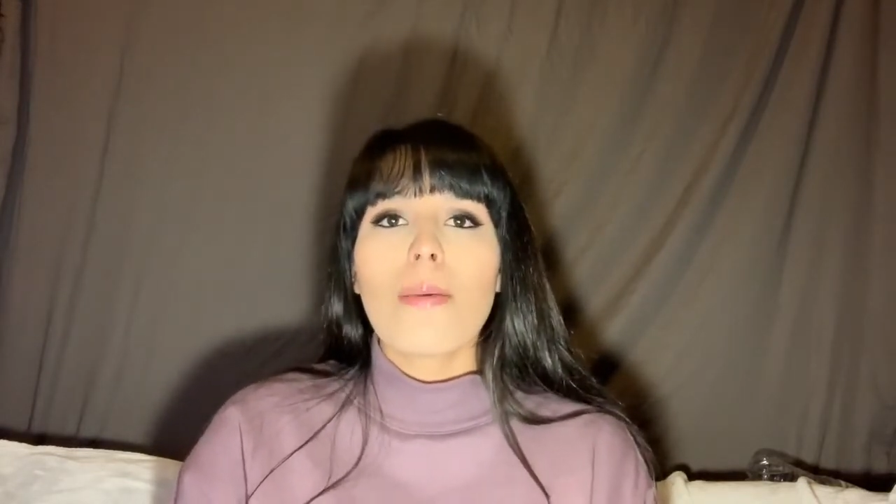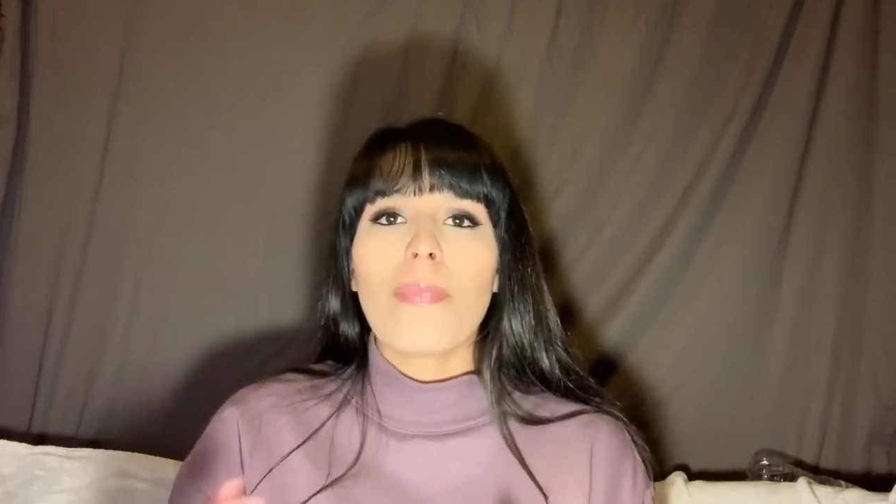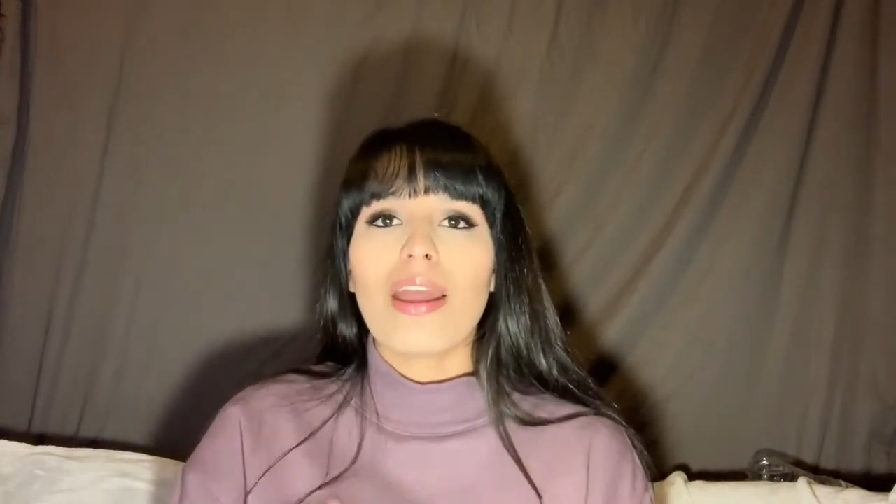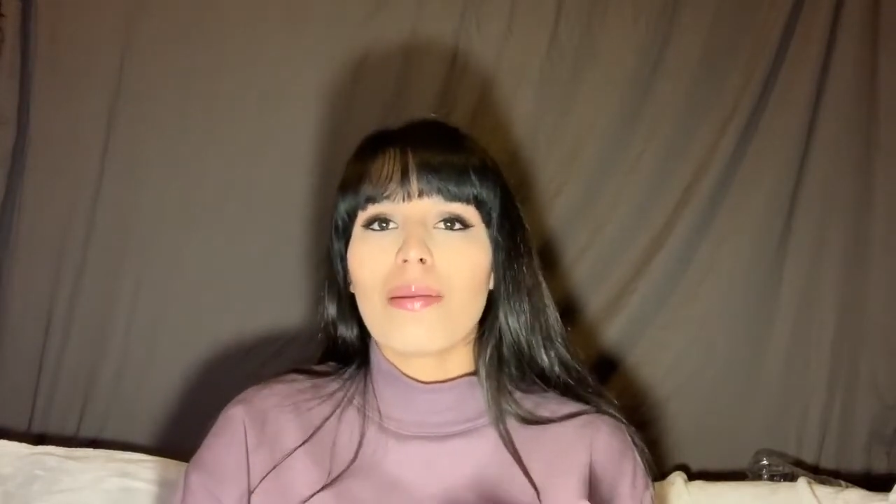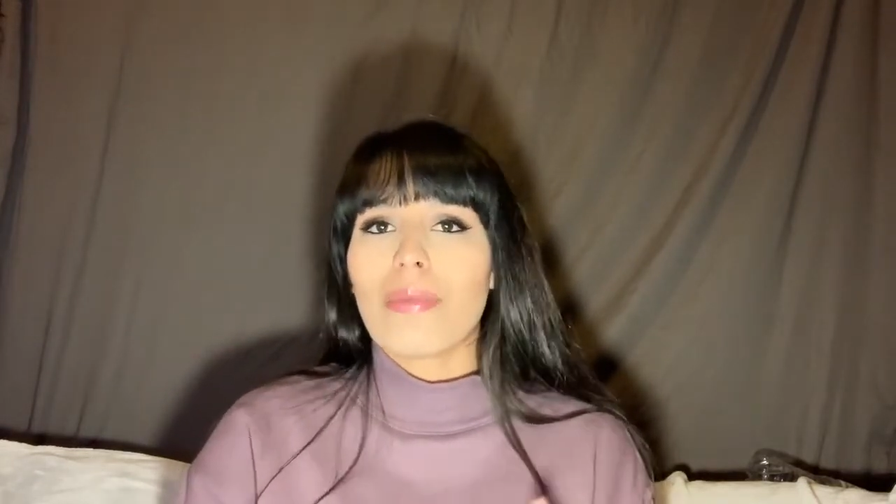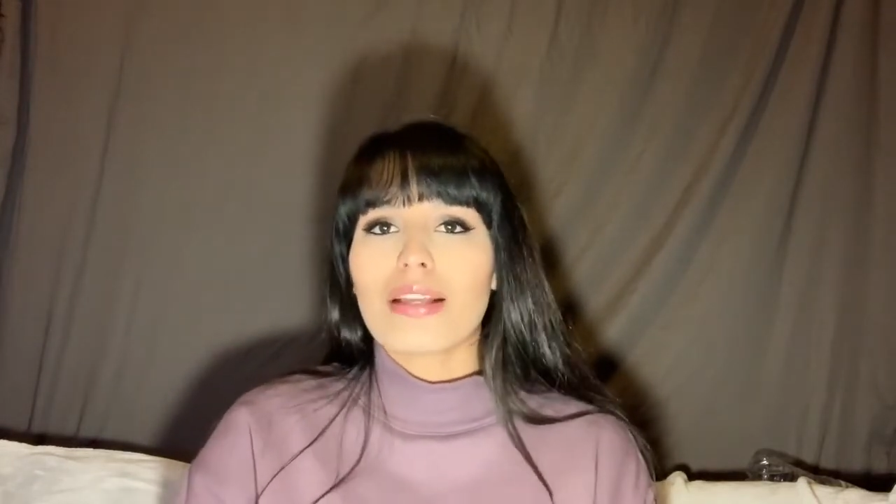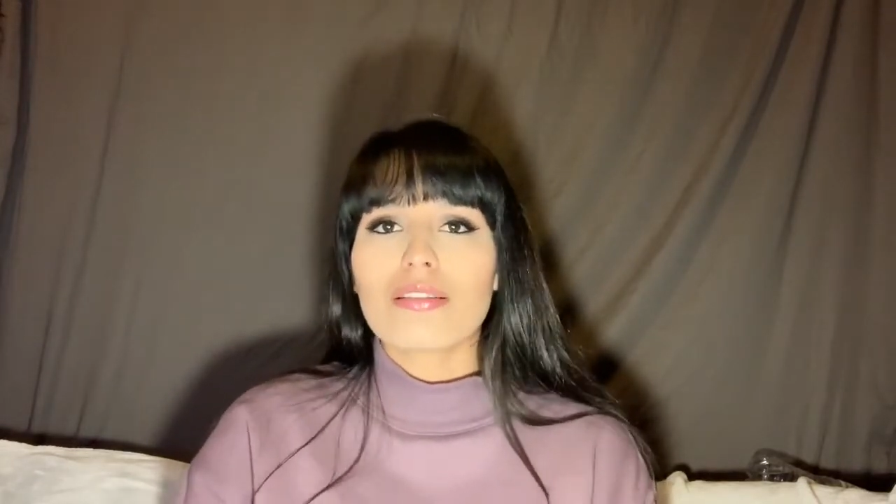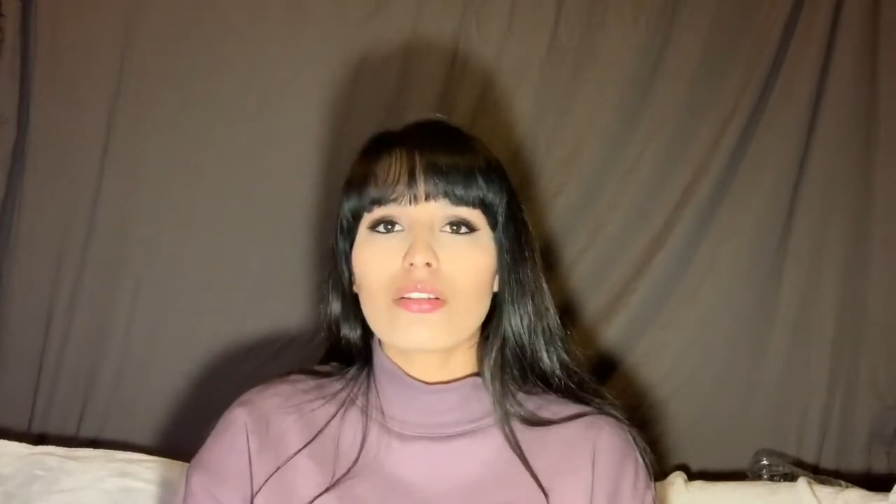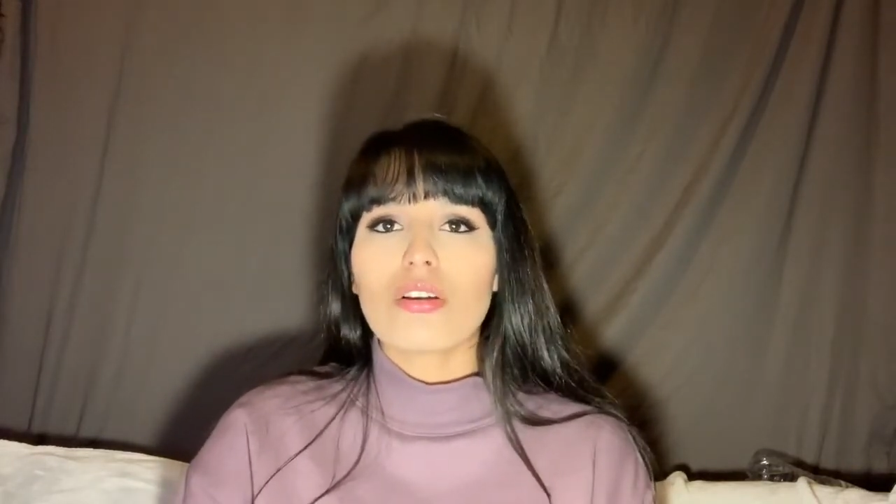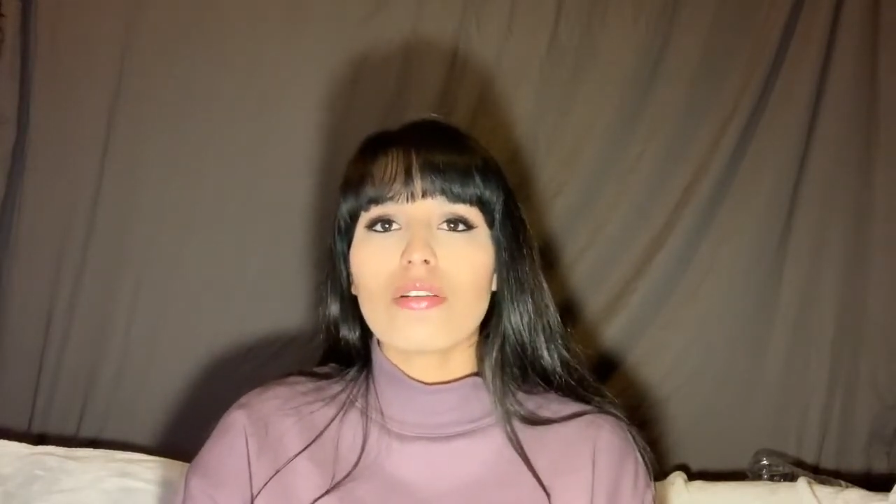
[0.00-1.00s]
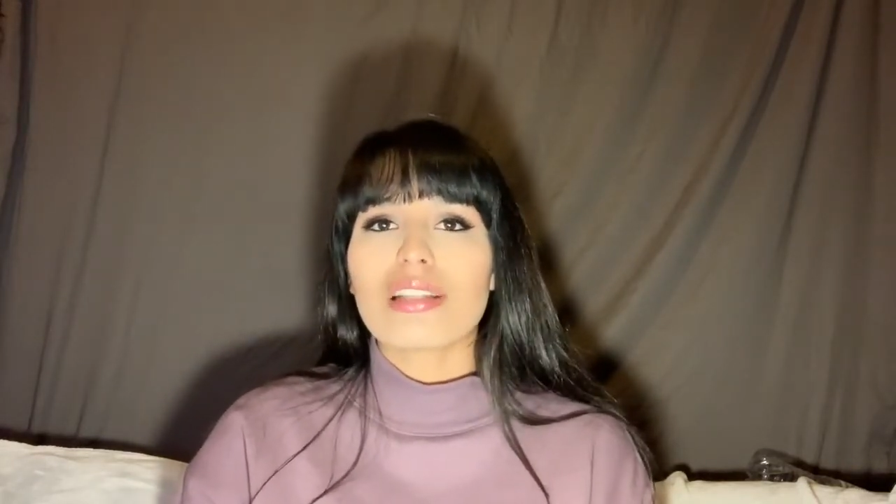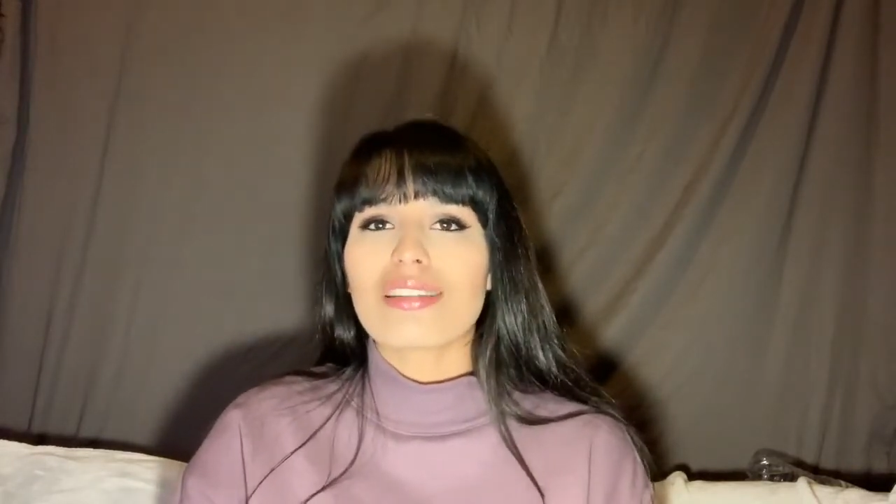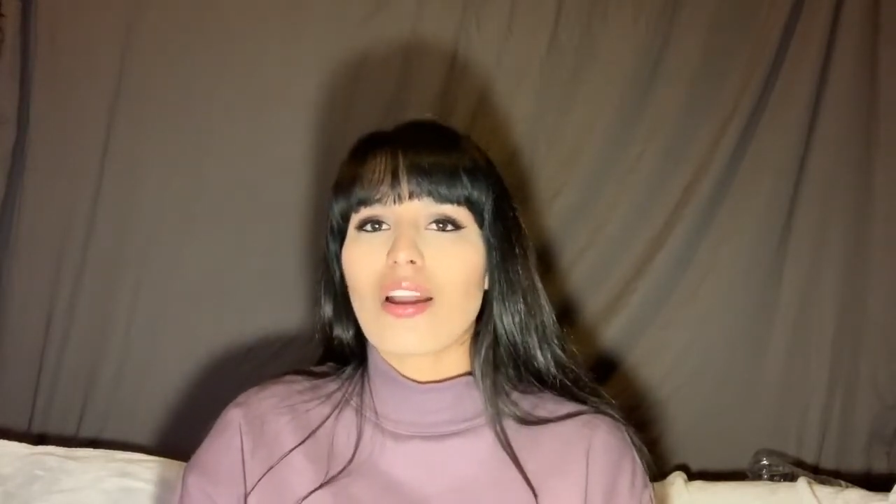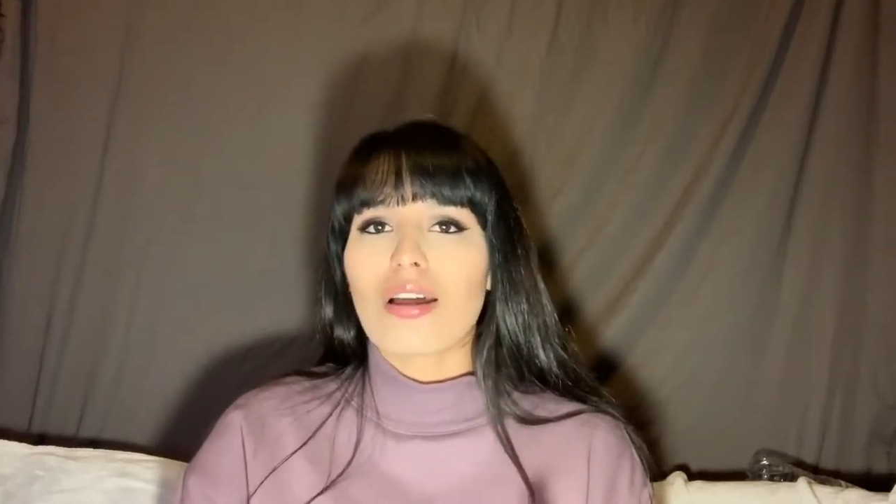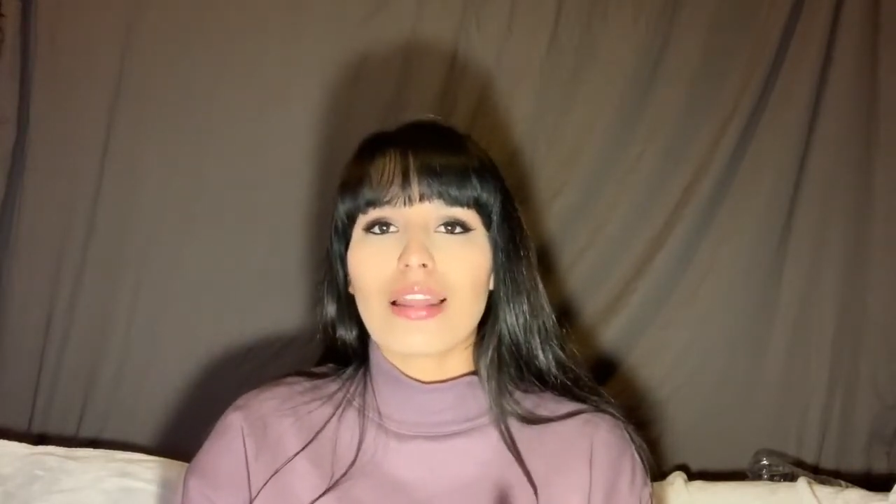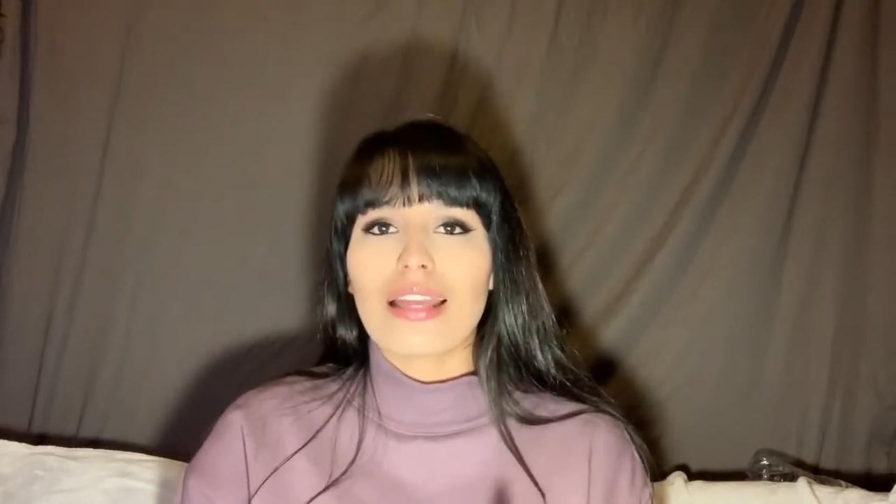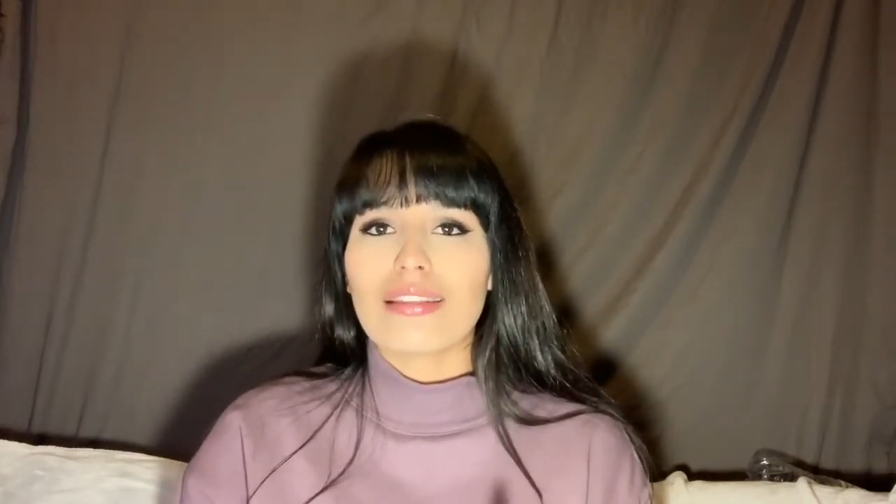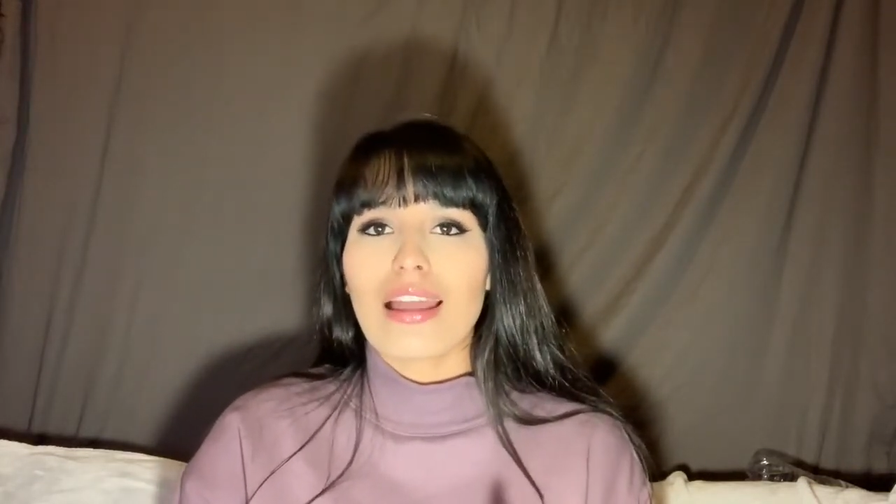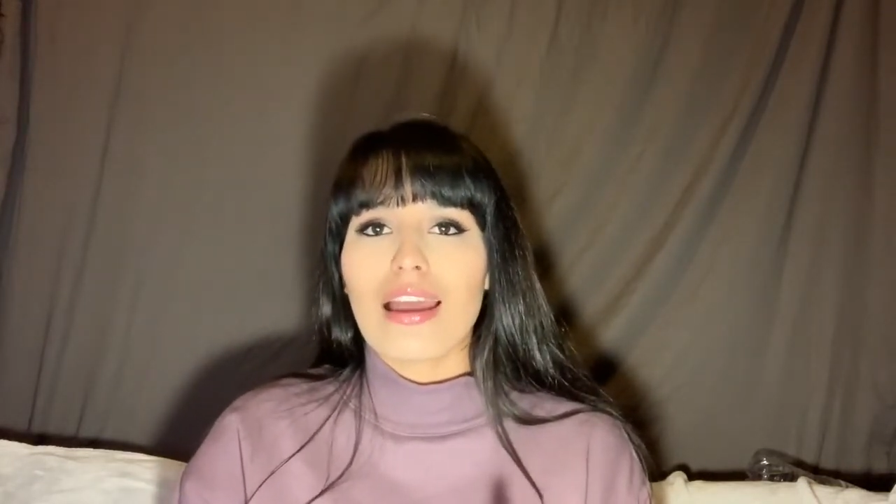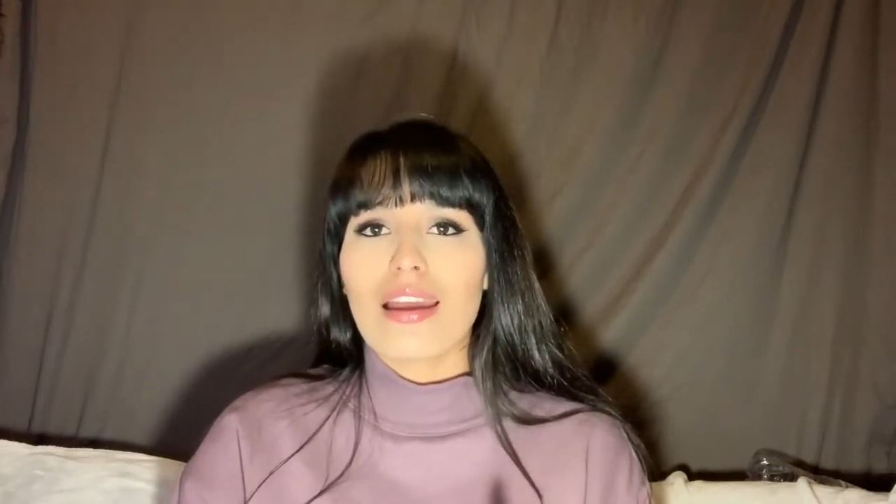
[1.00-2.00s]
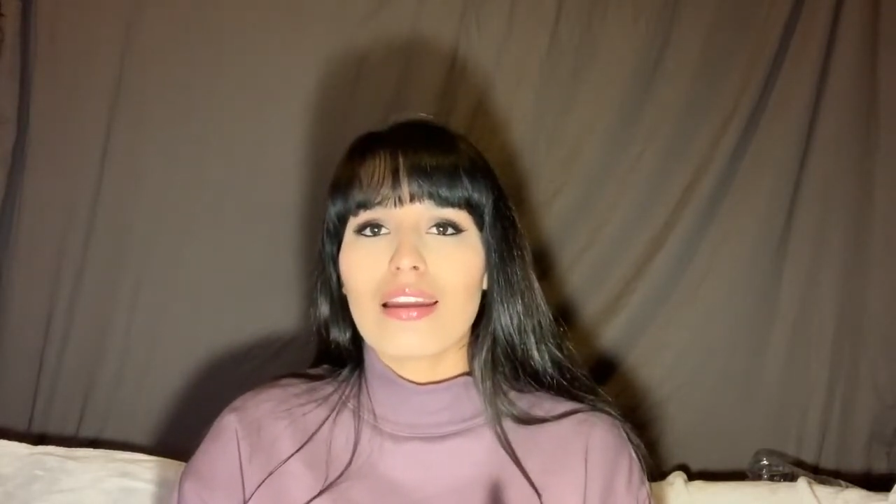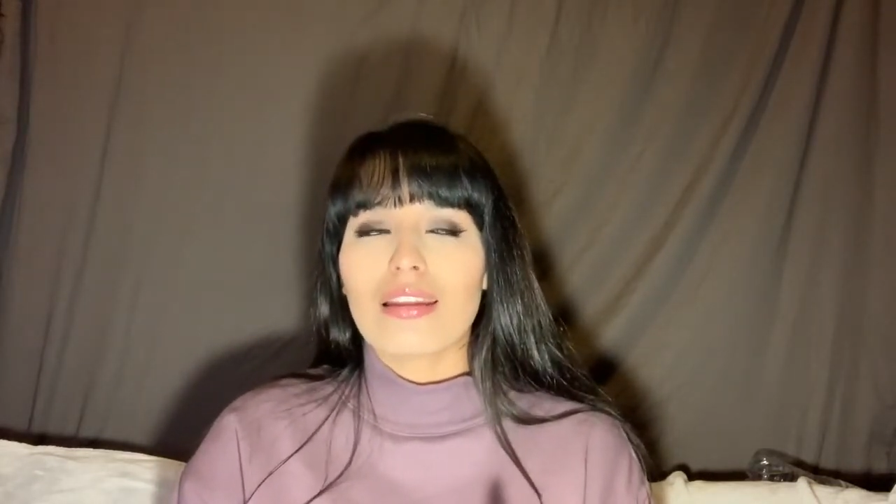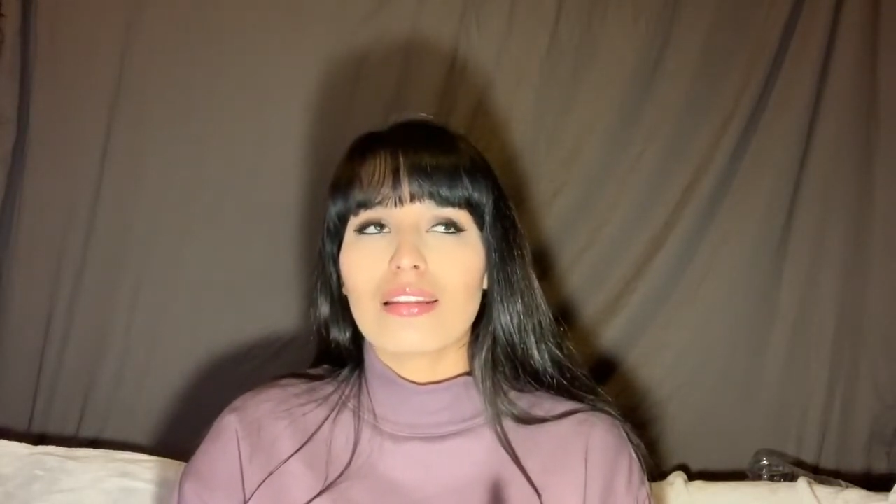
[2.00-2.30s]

But in Mexico, it's not like that.